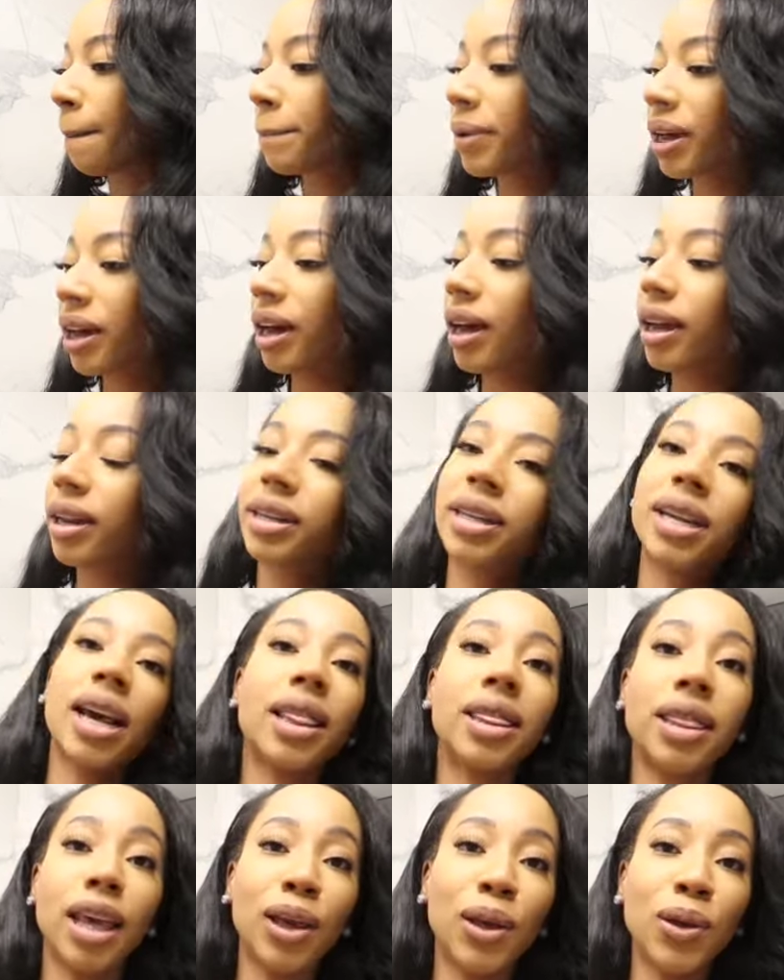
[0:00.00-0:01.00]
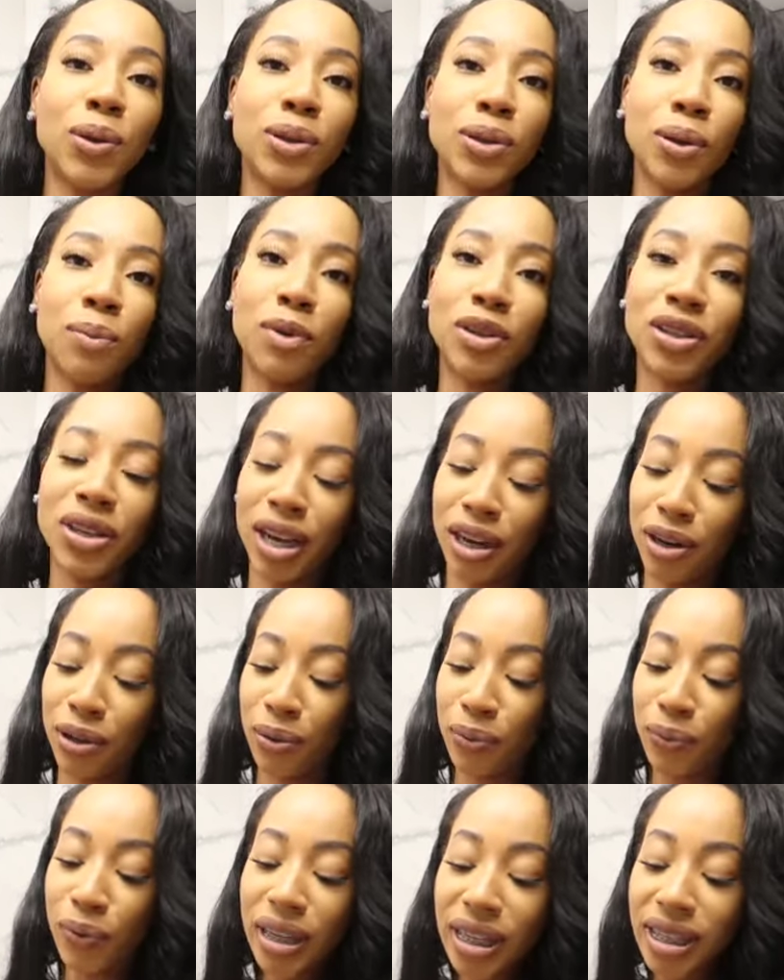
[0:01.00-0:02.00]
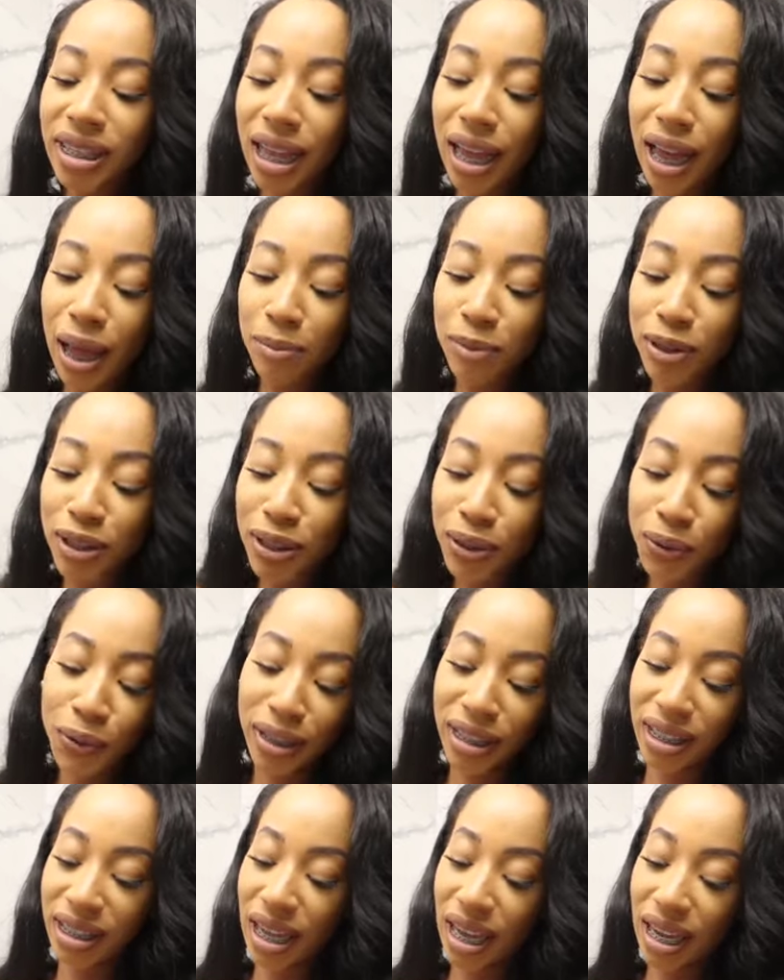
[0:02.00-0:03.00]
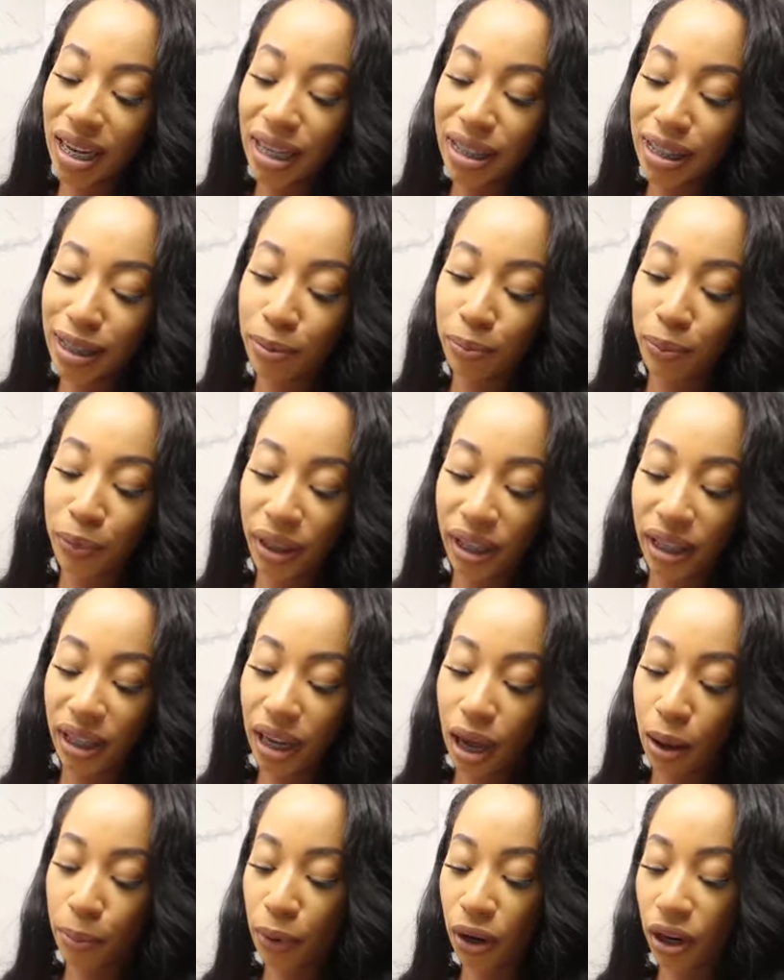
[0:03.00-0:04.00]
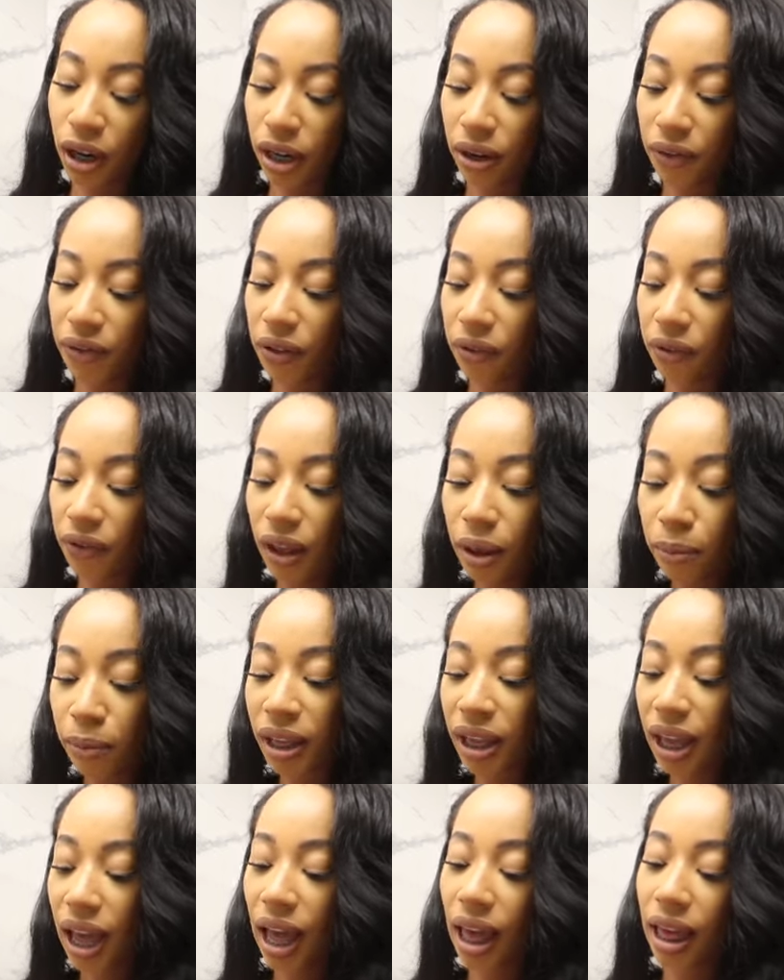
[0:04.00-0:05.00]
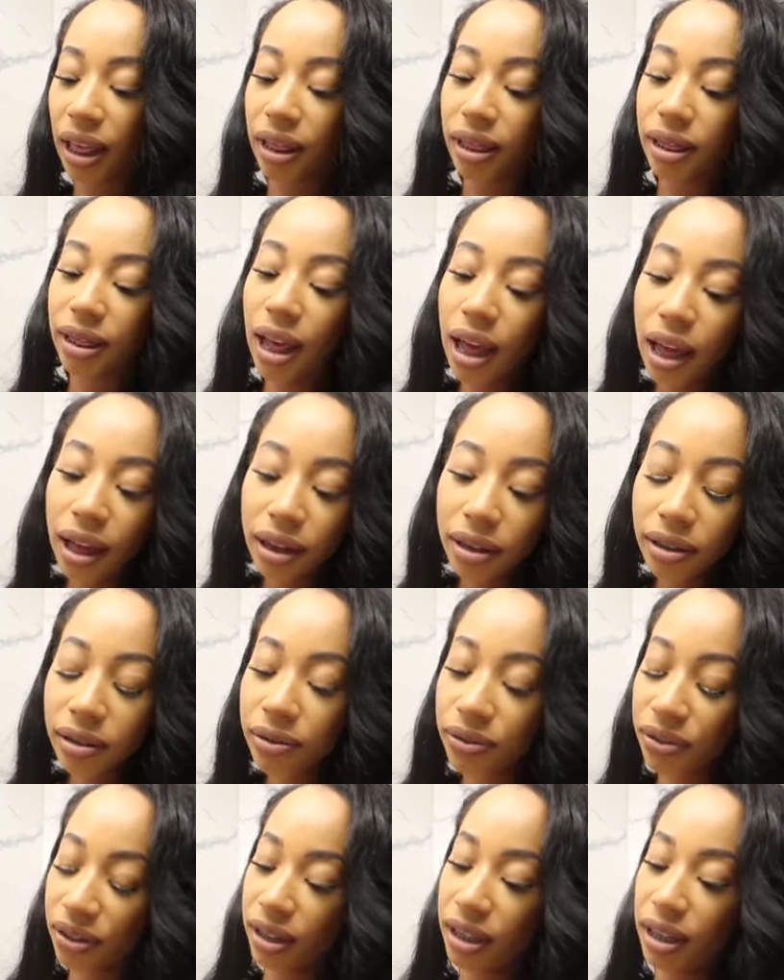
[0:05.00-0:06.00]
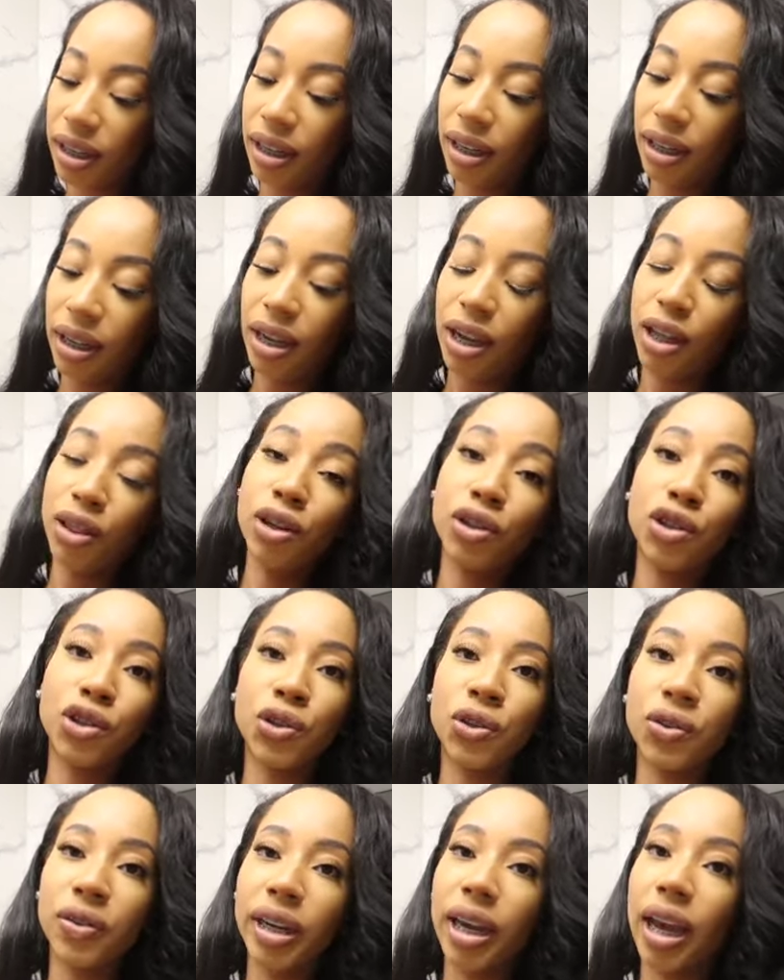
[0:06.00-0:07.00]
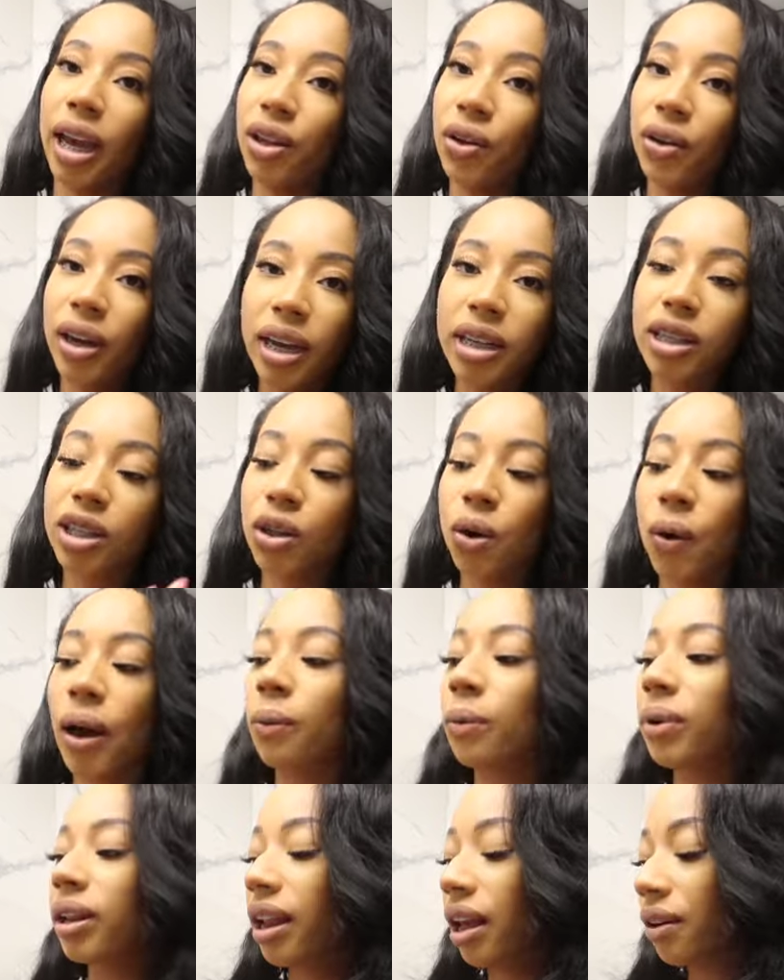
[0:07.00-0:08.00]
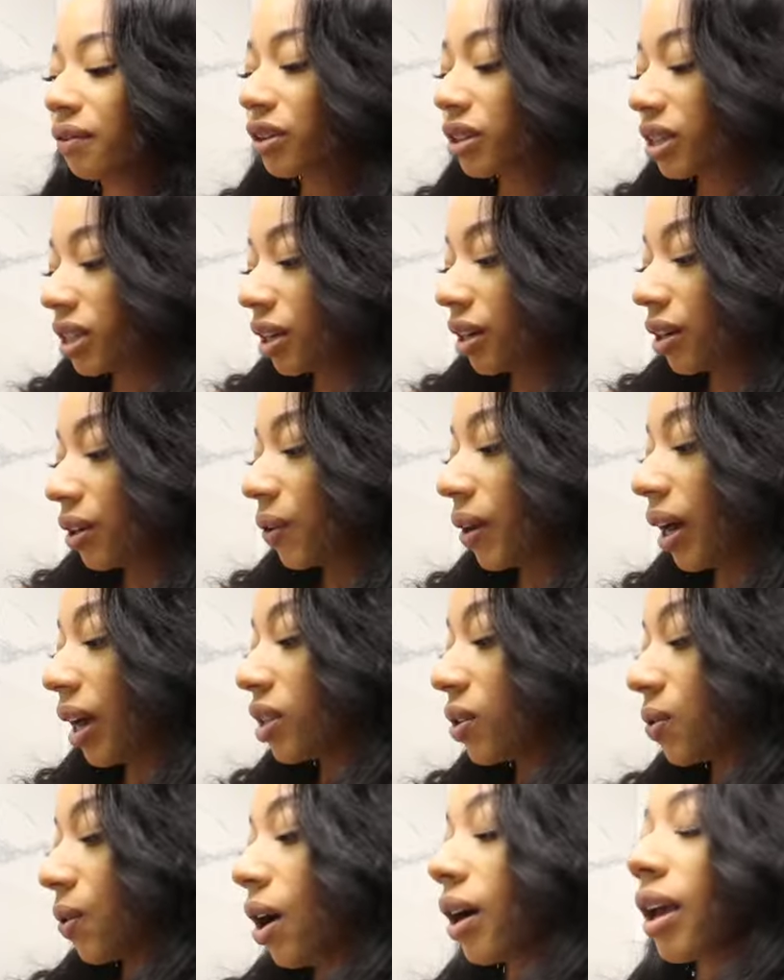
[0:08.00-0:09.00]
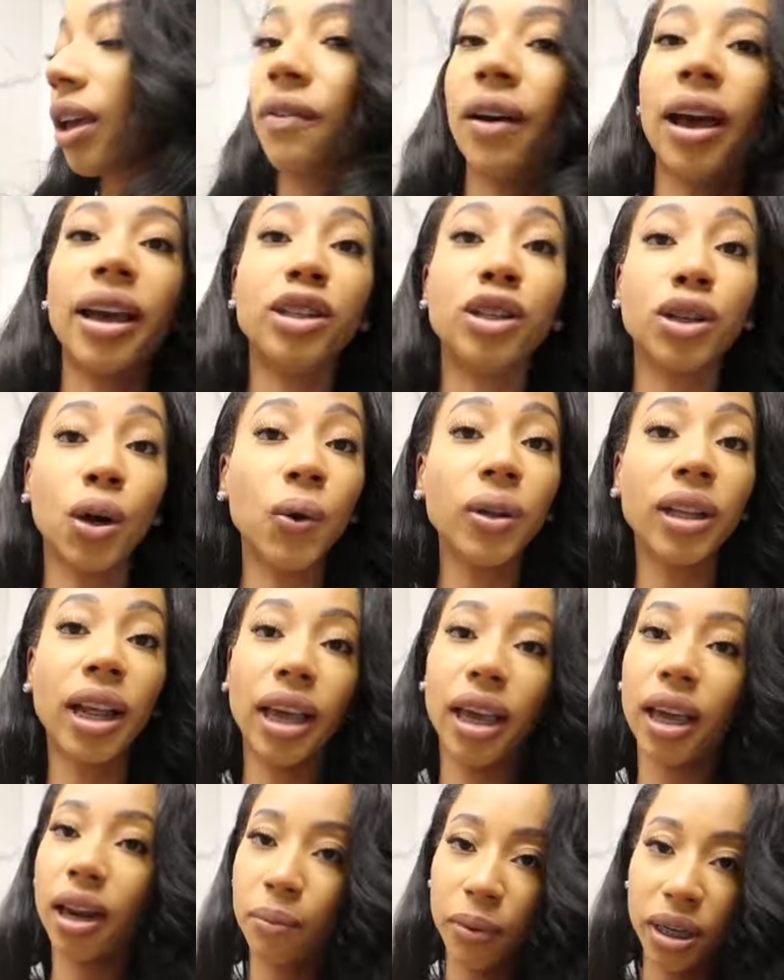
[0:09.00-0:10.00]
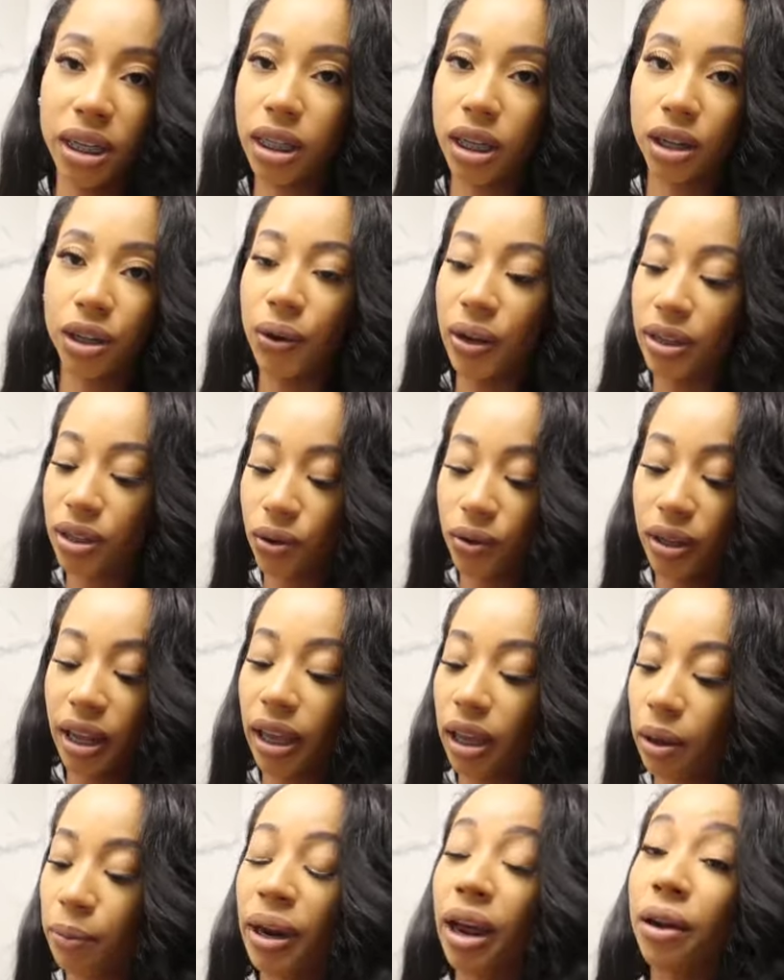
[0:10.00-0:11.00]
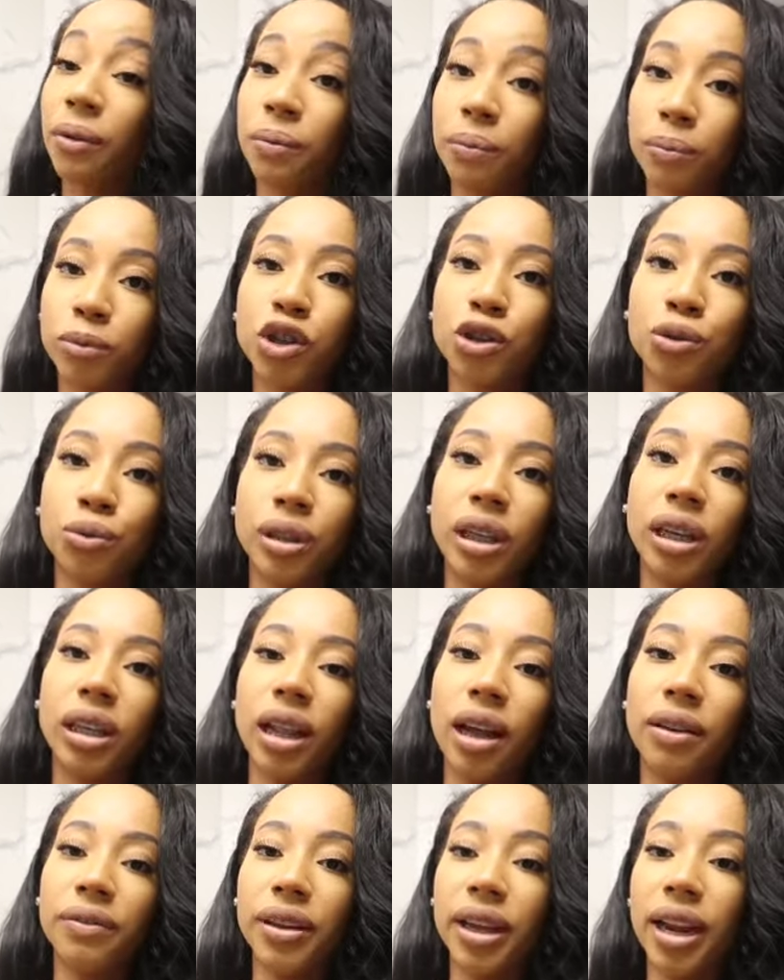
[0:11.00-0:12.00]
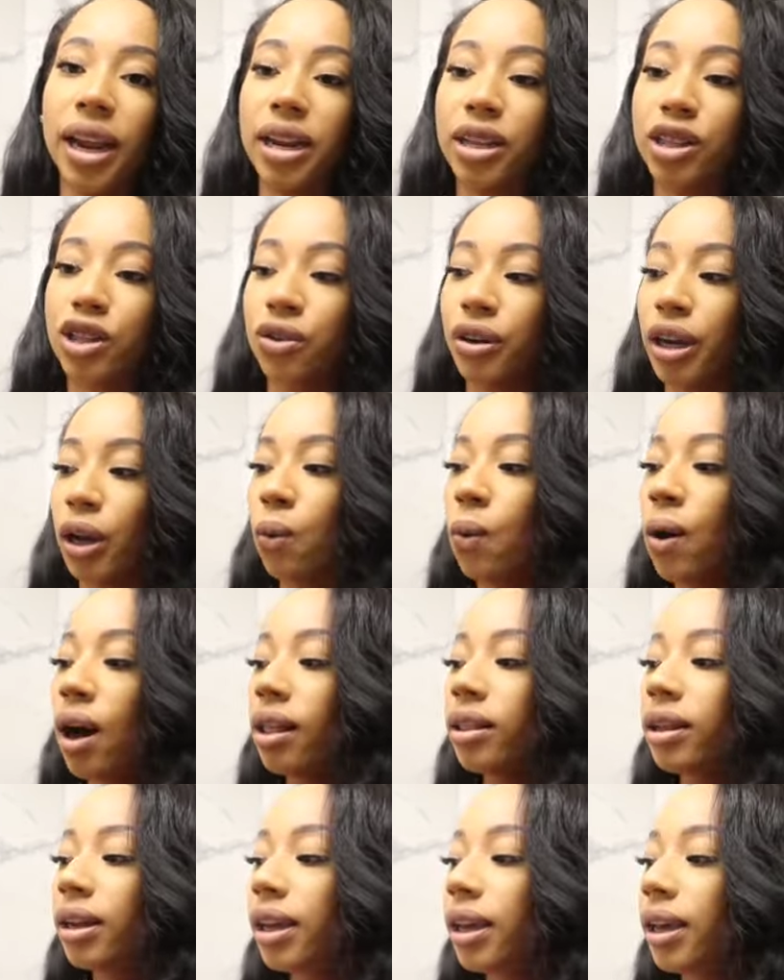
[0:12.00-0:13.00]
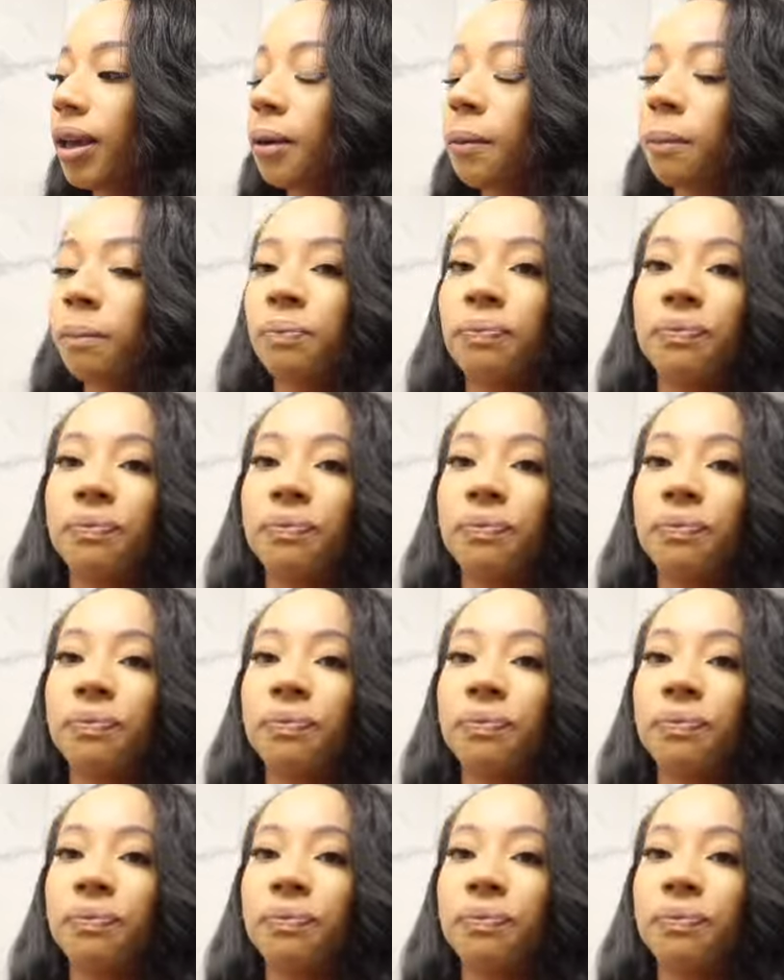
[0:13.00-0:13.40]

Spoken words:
But thank you so much, Ana Luisa. I'm so excited to be a part of the family. I love the jewelry, and you guys know I will never steer you guys wrong. If I don't like it, I'm gonna tell you I don't like it, but I truly love it and it's great quality.